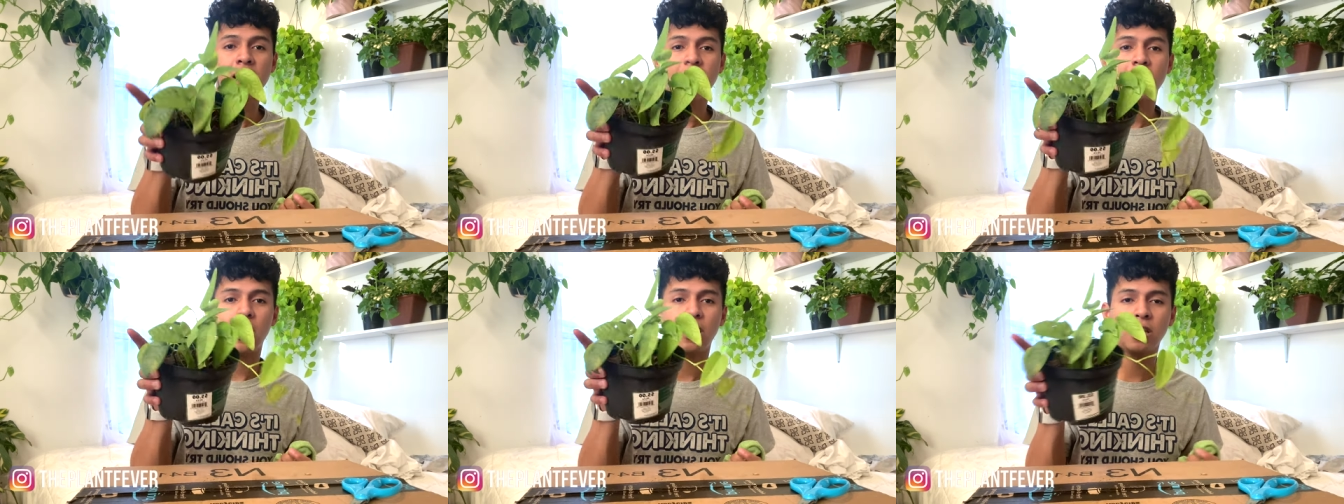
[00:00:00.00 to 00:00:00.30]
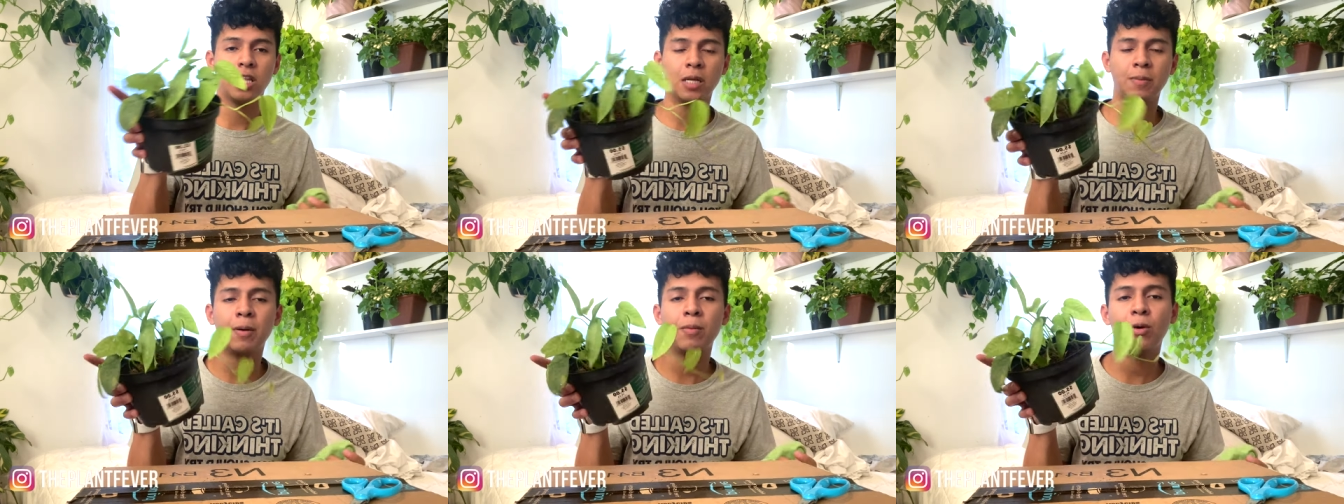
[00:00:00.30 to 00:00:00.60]
a
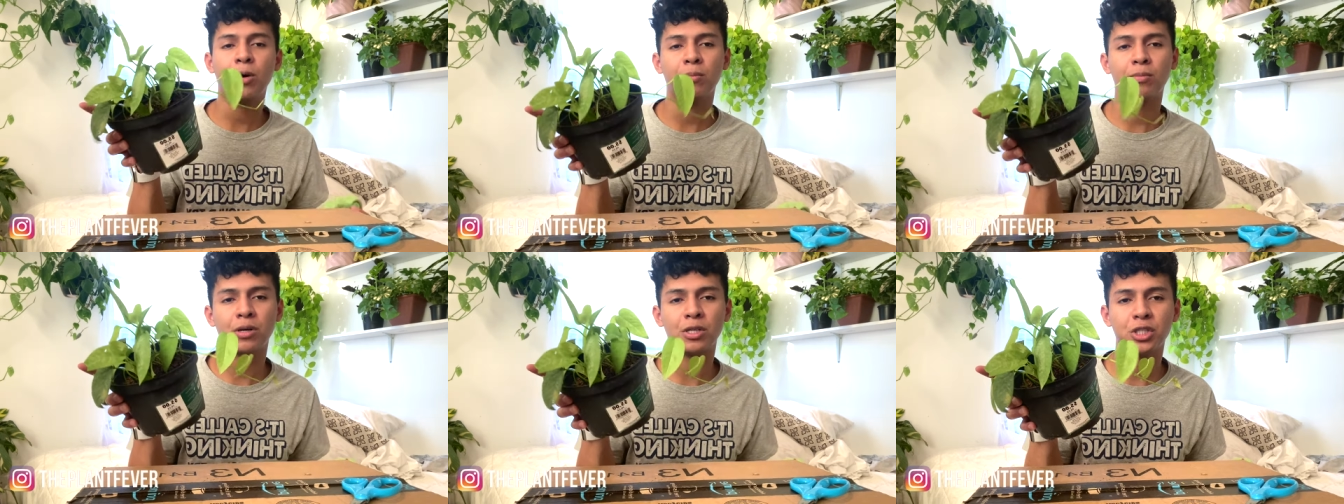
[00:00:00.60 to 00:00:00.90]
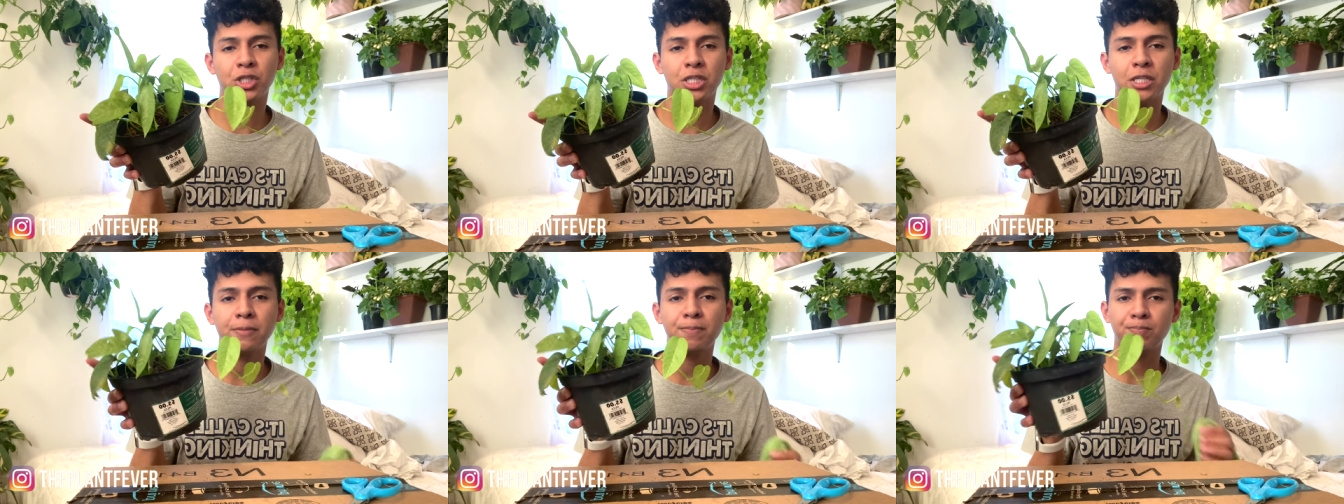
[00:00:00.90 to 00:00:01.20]
little bit more
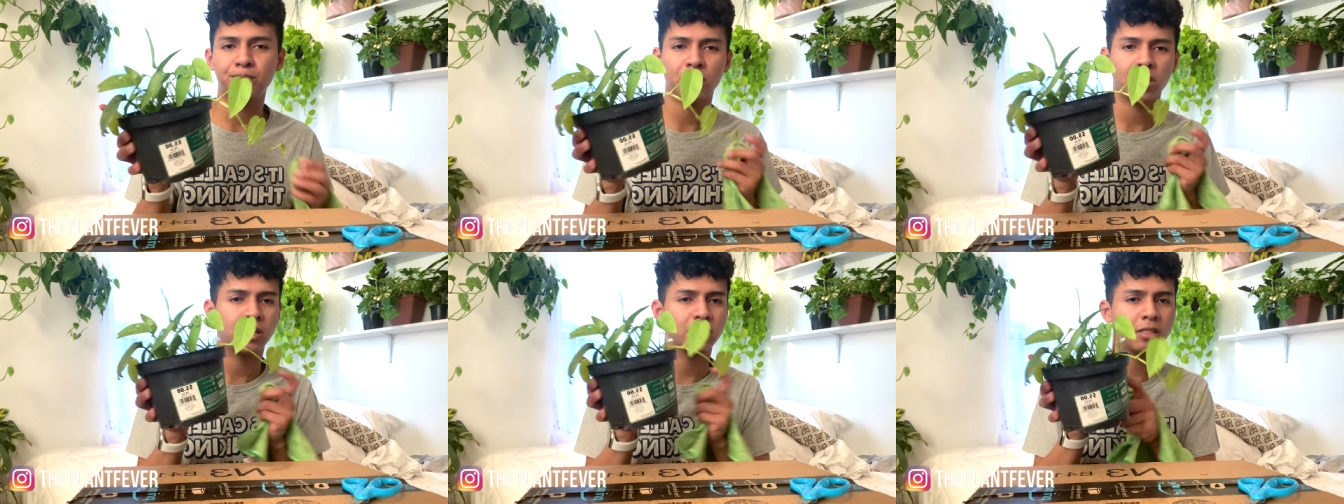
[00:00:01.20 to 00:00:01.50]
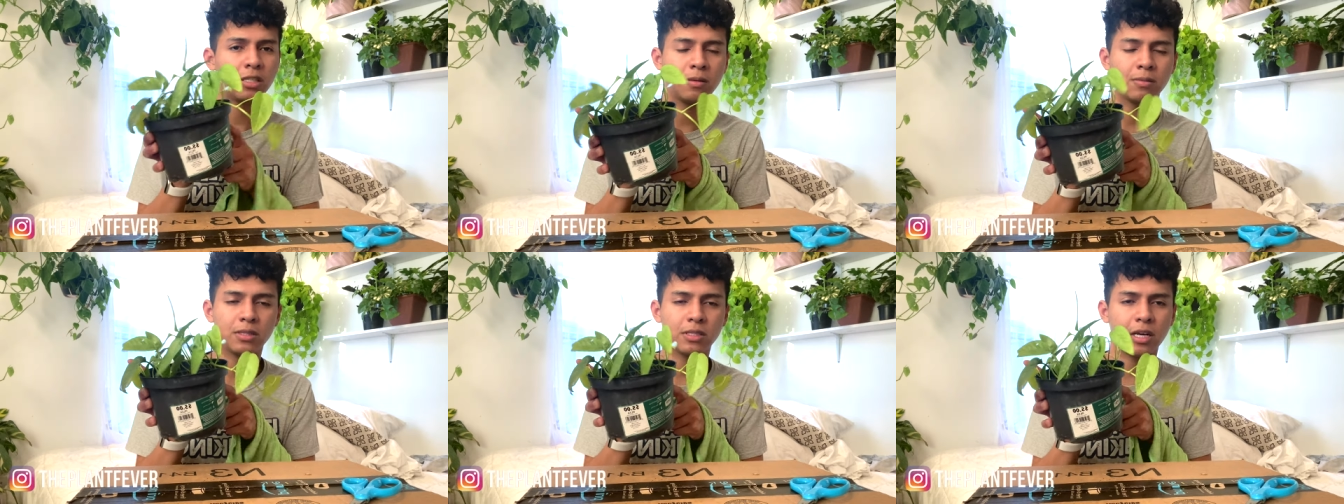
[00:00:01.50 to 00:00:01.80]
bushy
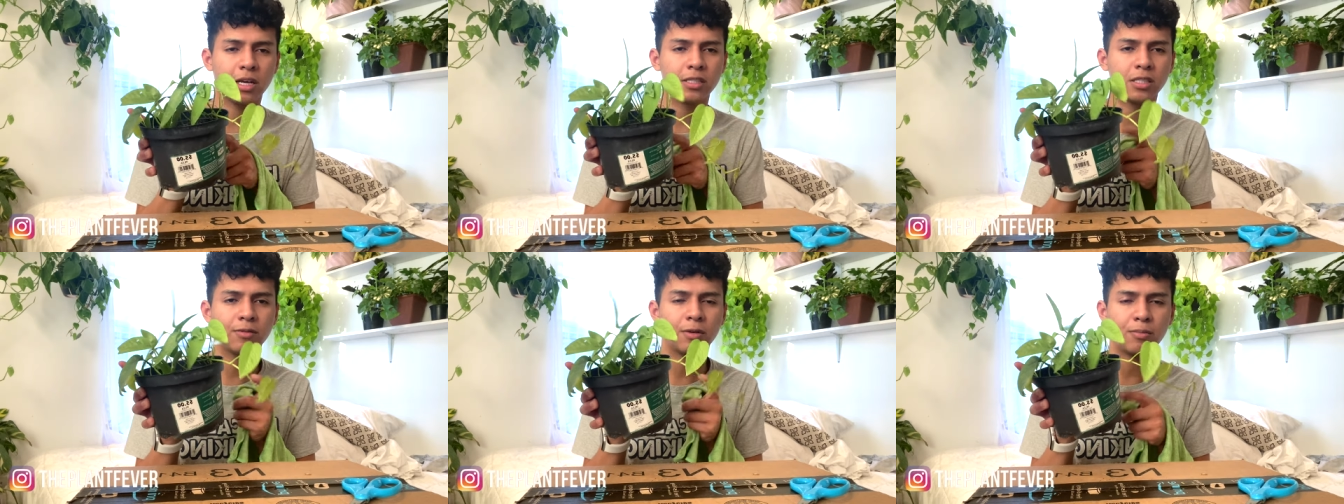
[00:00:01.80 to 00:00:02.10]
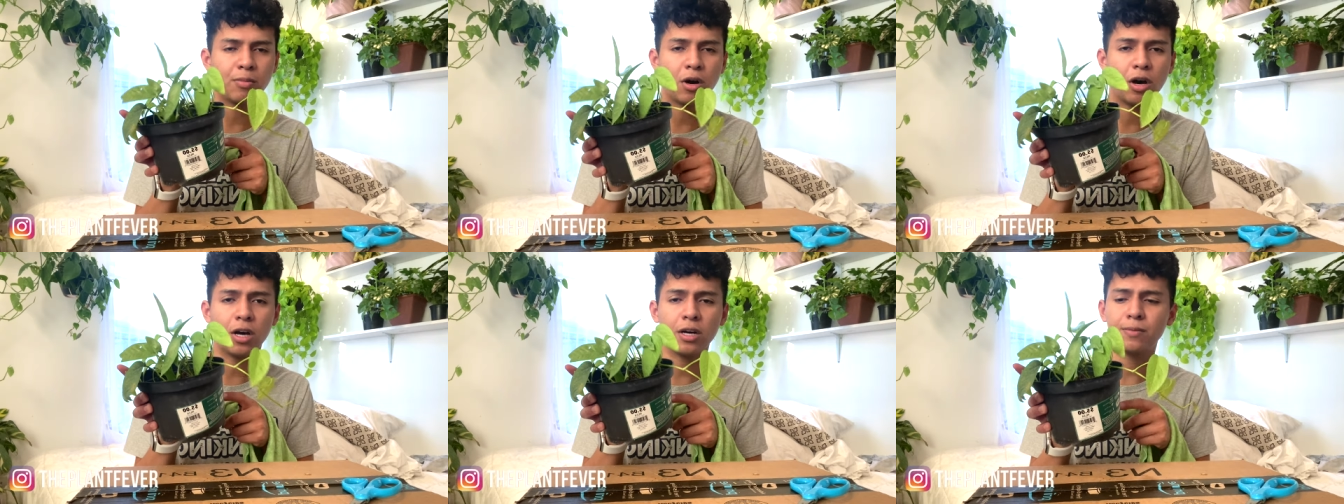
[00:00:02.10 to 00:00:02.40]
same size of a
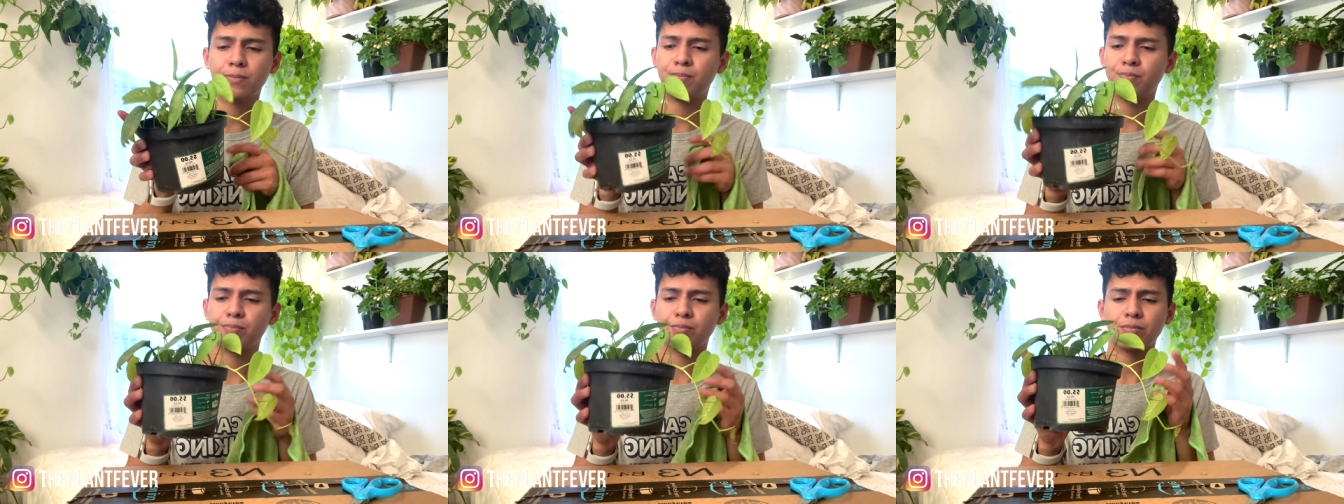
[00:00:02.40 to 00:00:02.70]
pot